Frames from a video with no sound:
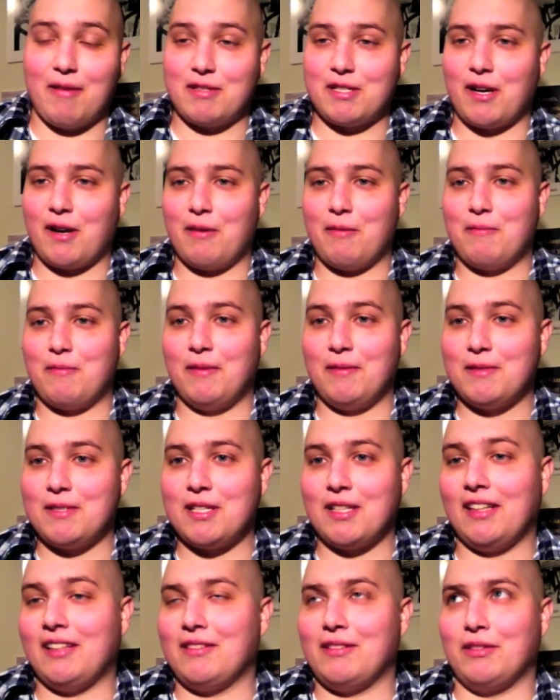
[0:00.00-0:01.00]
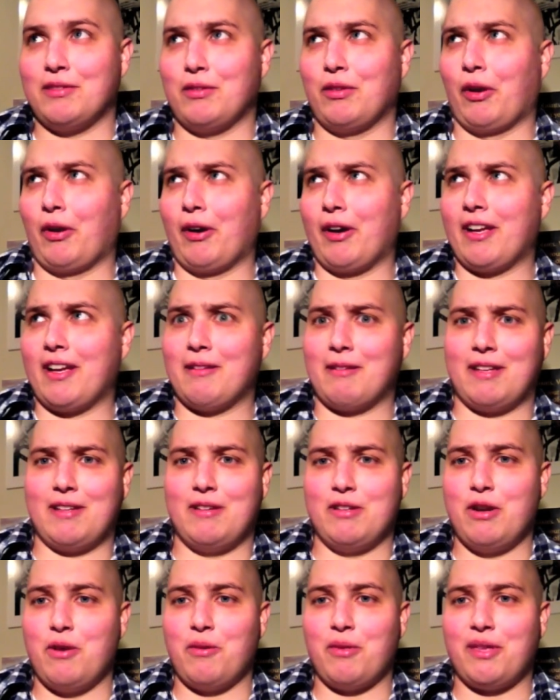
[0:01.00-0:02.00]
started learning
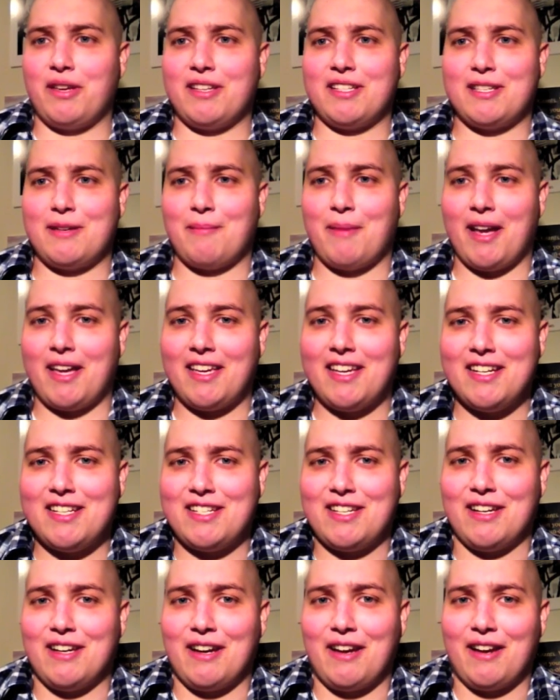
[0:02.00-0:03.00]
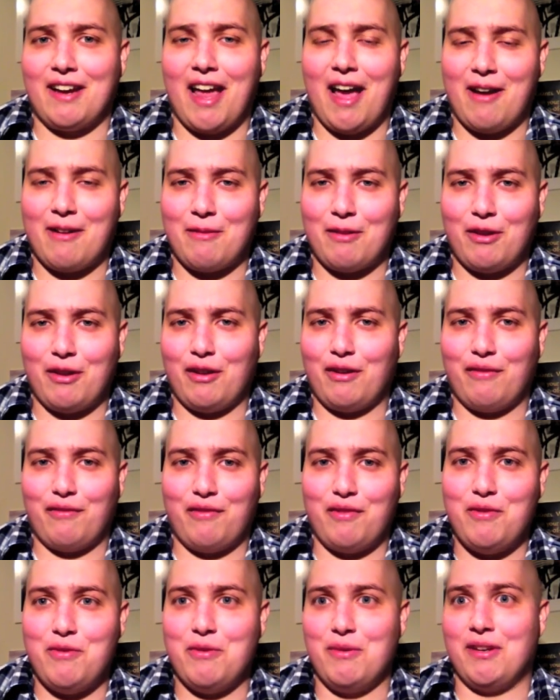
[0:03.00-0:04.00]
new things in my kitchen on how to cook
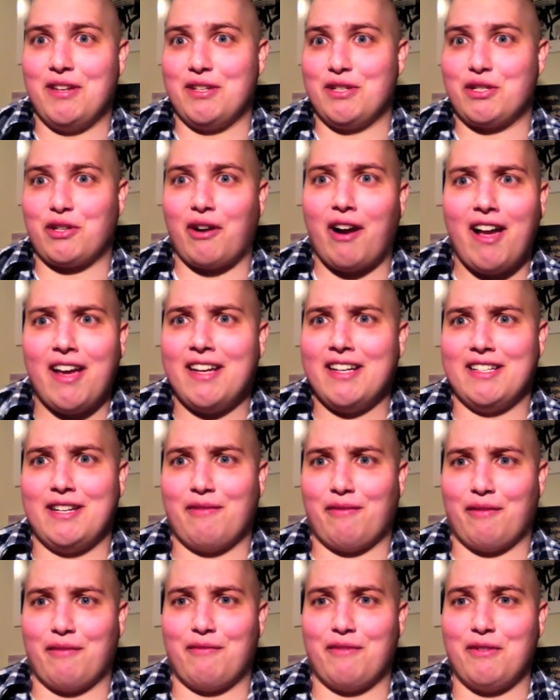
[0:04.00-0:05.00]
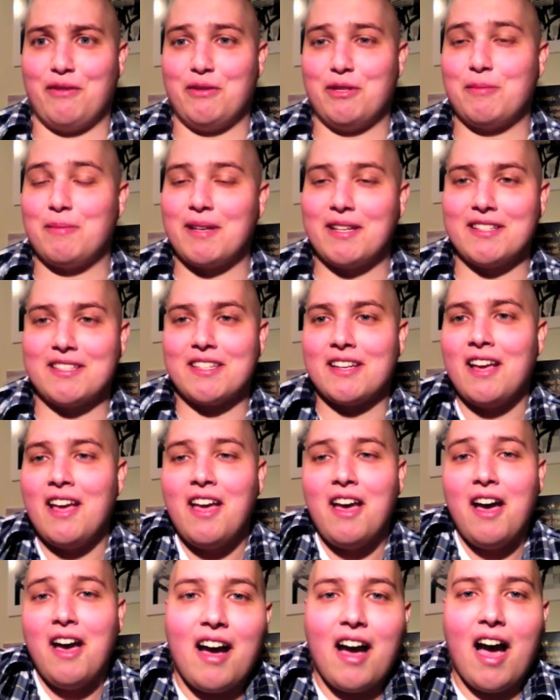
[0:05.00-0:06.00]
food and trying different foods because
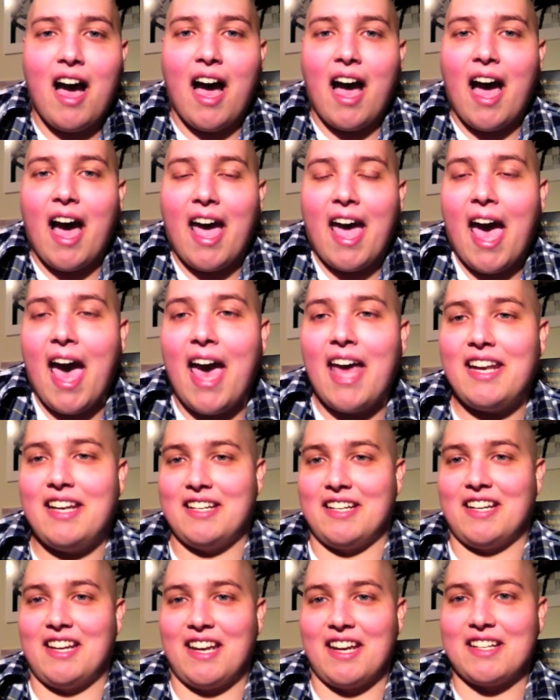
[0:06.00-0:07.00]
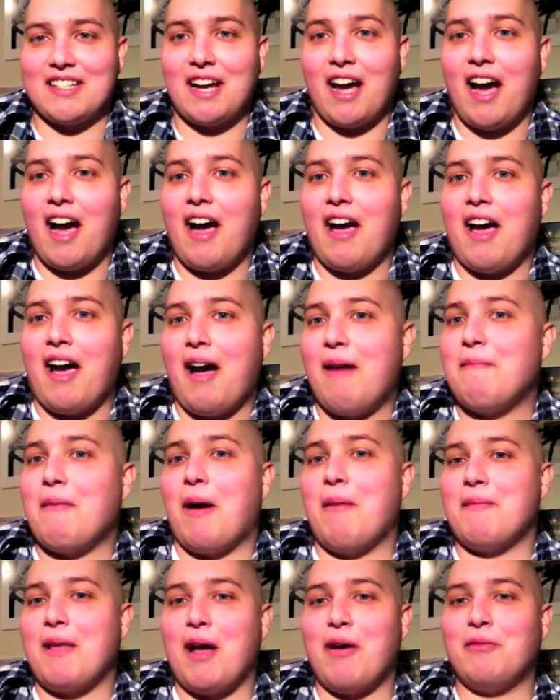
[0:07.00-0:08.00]
I hadn't yet.
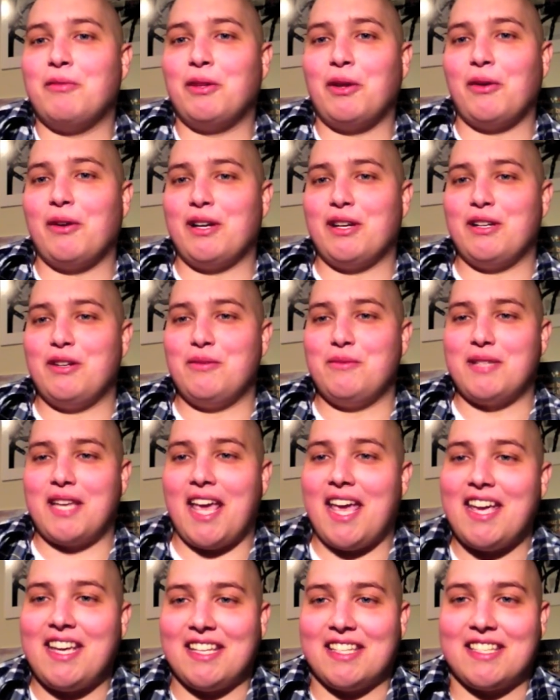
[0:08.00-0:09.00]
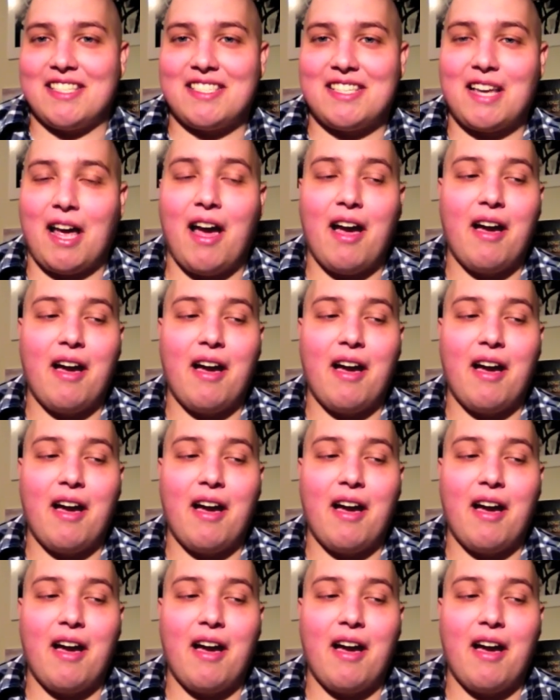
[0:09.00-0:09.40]
I'm now learning new tastes.